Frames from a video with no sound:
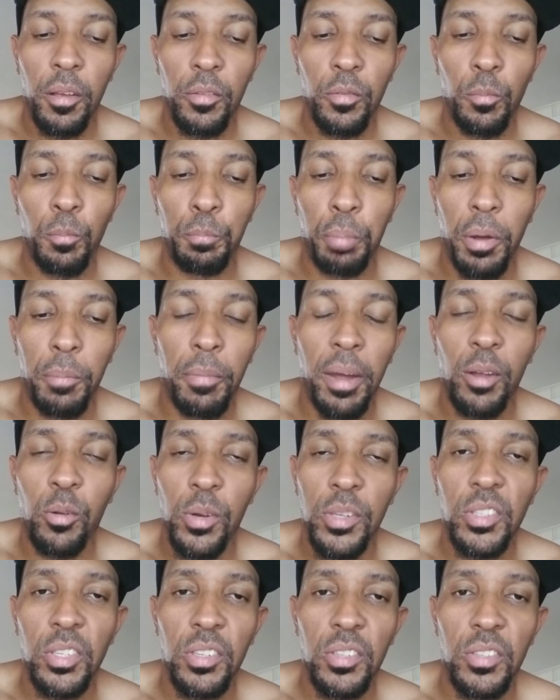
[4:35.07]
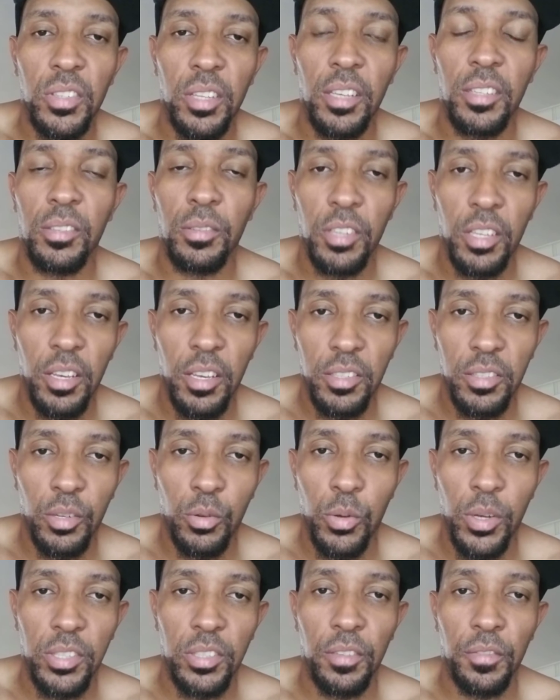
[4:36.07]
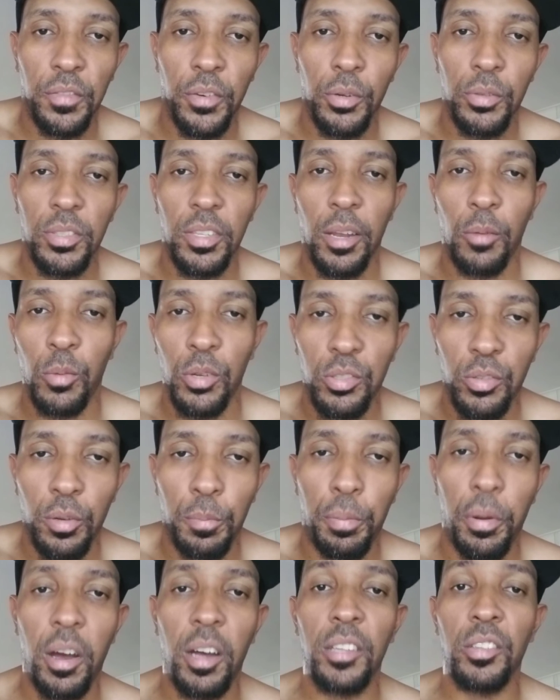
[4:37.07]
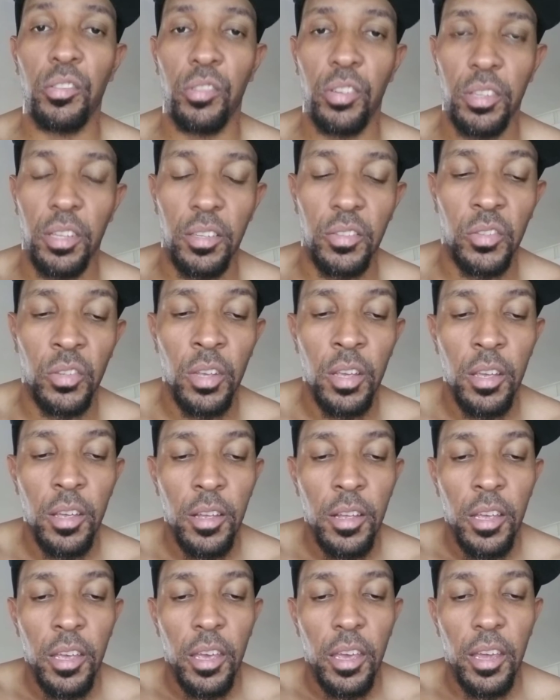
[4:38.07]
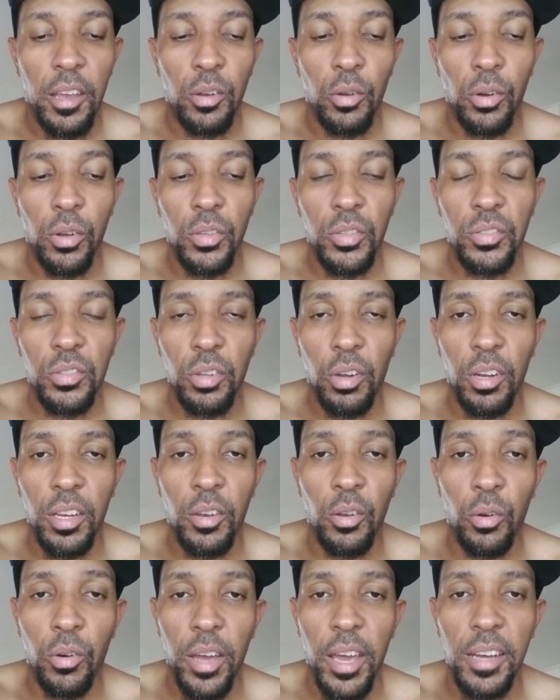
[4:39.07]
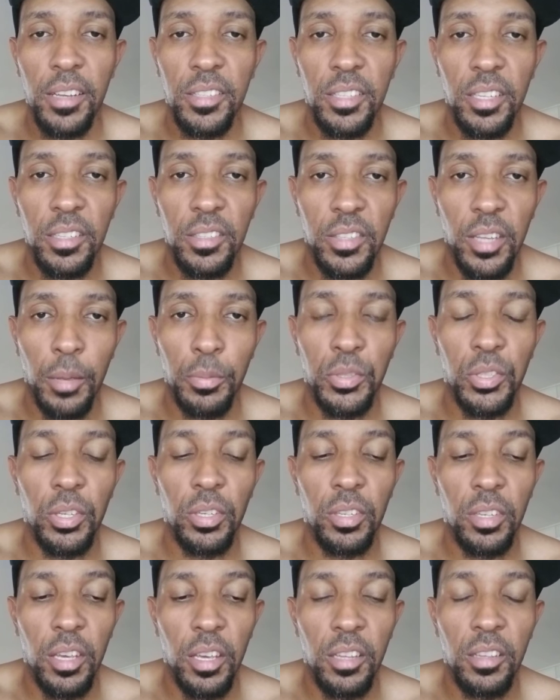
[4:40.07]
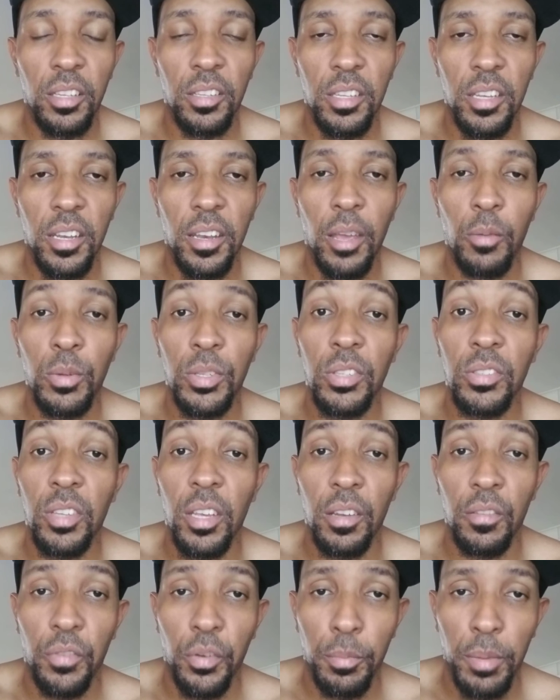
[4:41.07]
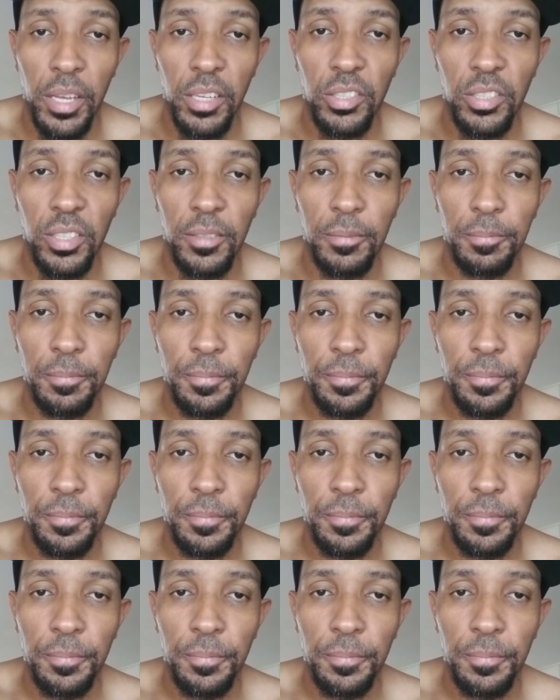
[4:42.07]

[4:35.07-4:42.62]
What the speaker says: But my question is this. Here's the question, folks, and I want you to ponder on this. It all had its inception in the DNA, which is information.